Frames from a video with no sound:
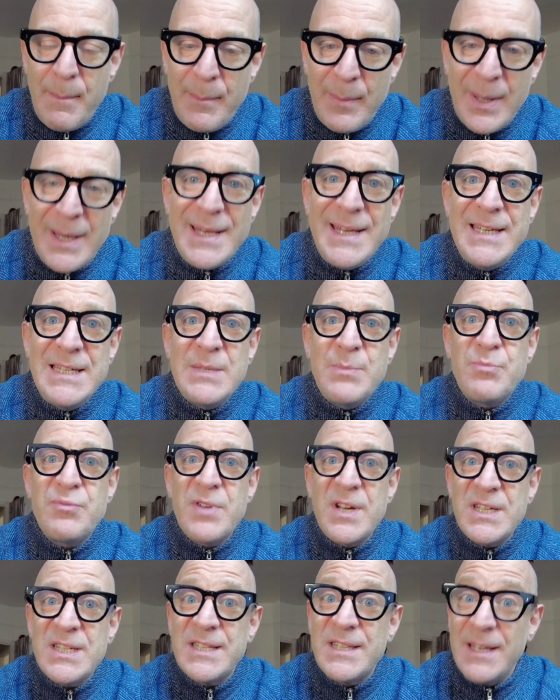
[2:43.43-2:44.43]
please
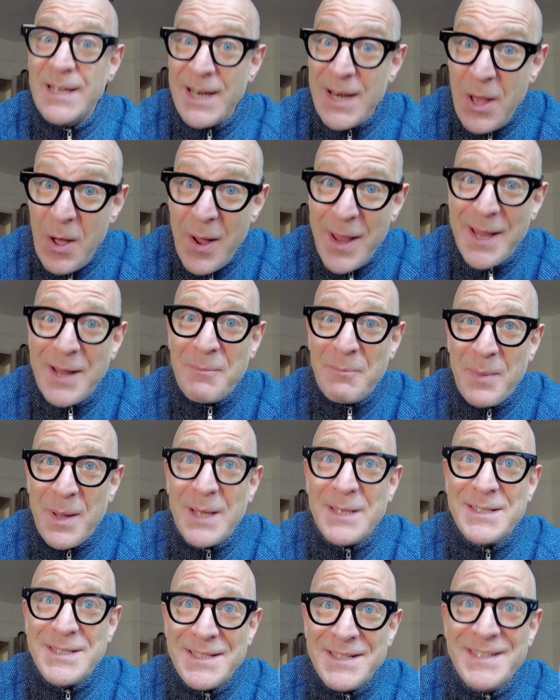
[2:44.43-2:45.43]
press the like
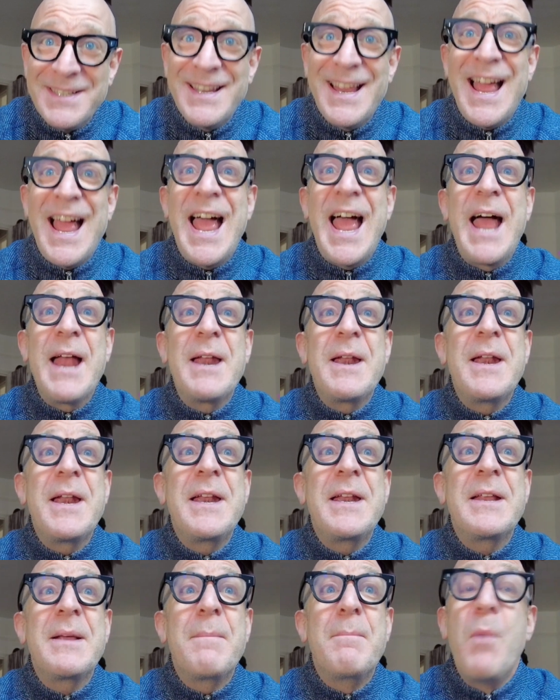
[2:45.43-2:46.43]
button,
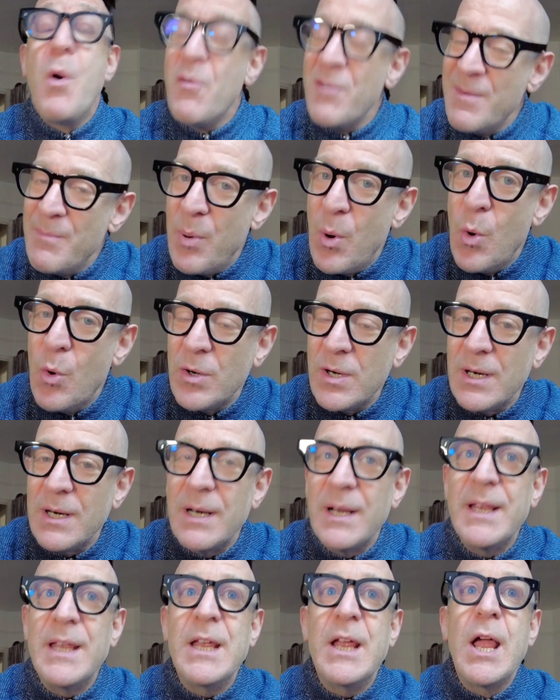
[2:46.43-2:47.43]
and more
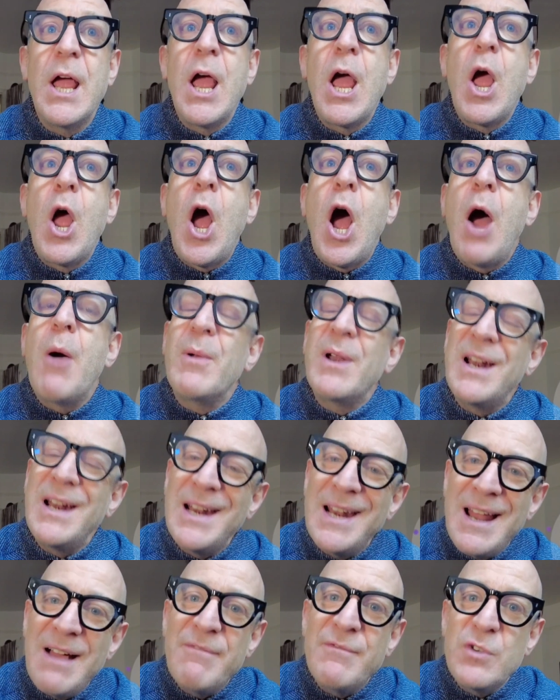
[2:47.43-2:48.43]
importantly, I would
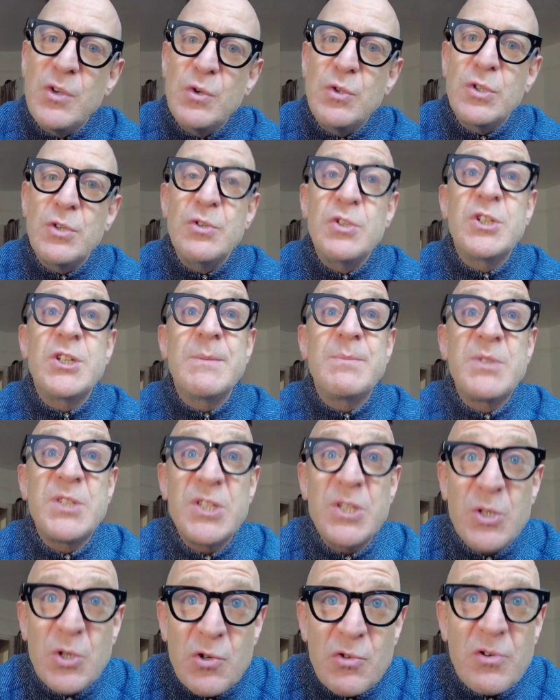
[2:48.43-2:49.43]
love you to
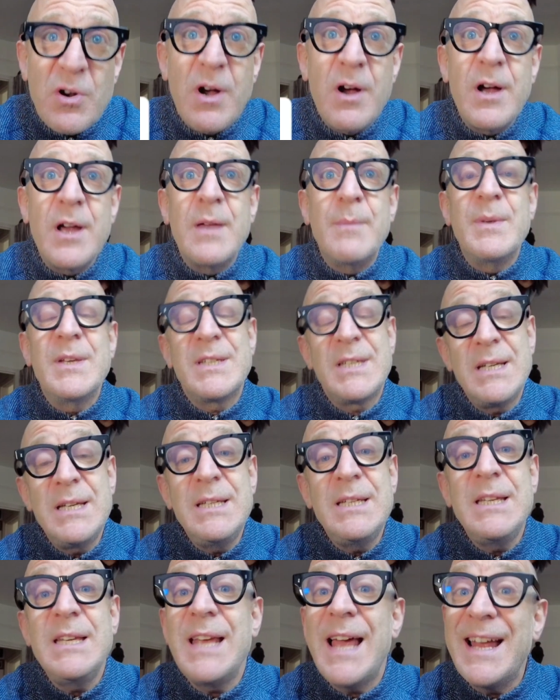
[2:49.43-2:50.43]
subscribe. It's
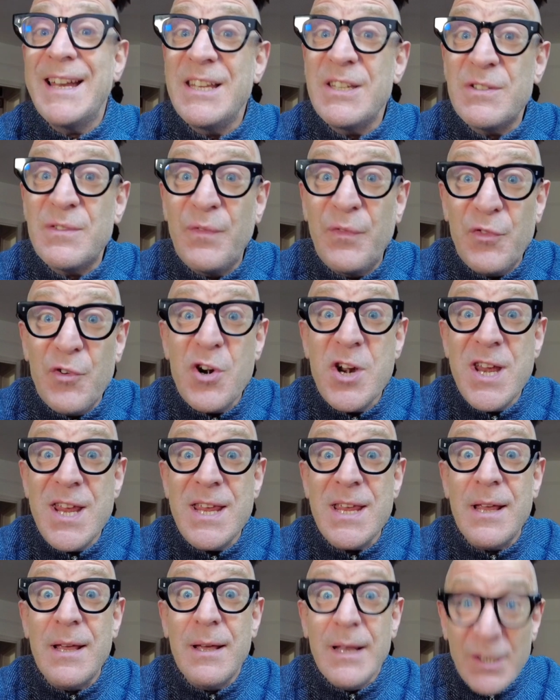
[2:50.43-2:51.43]
easy and it's
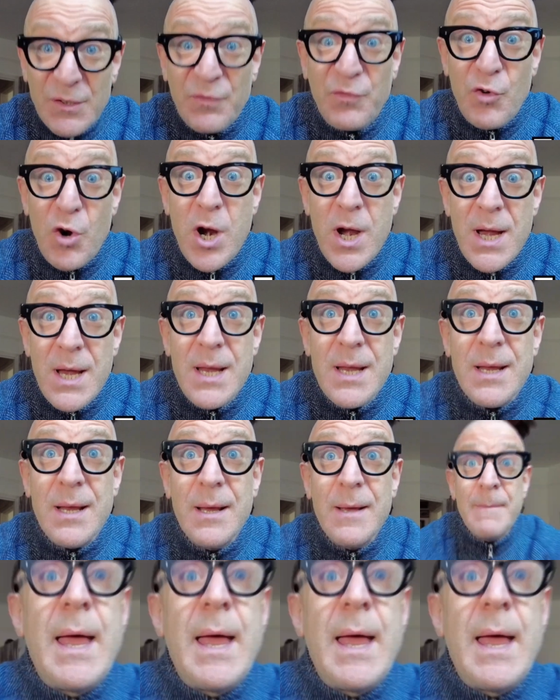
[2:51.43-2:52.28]
free. It's free.